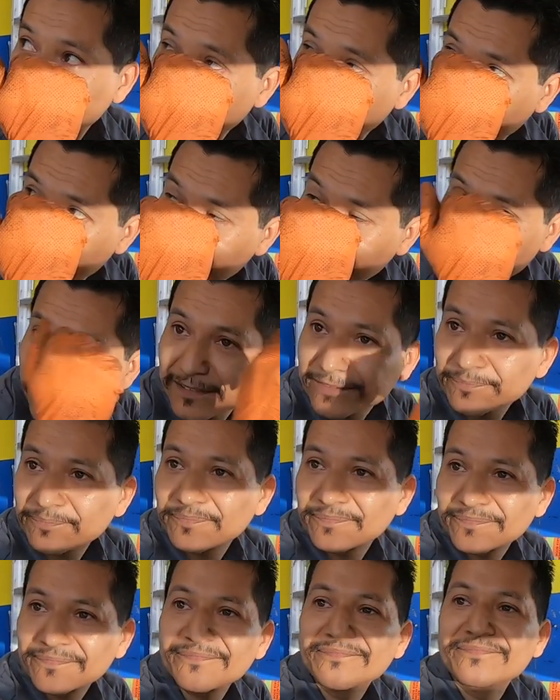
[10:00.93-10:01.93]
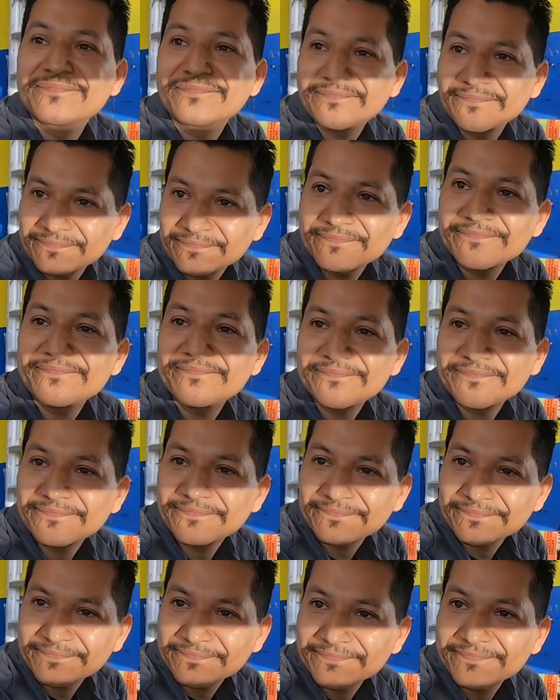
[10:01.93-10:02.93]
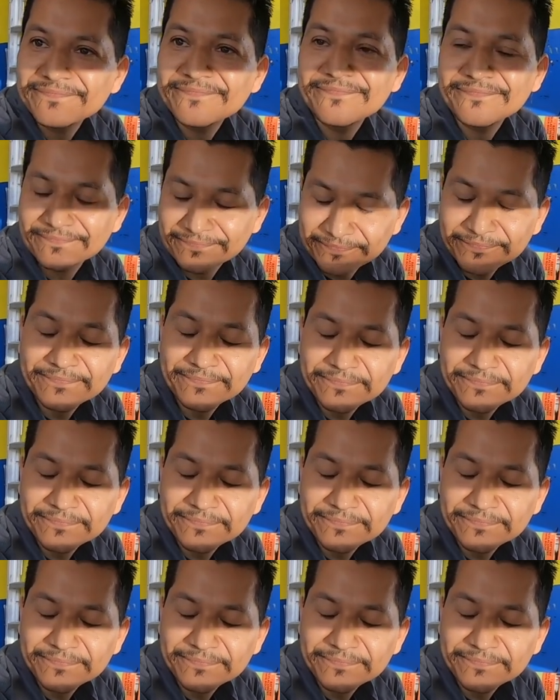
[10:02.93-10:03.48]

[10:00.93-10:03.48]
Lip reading: Oh, like big stuff, like 110, 220, stuff like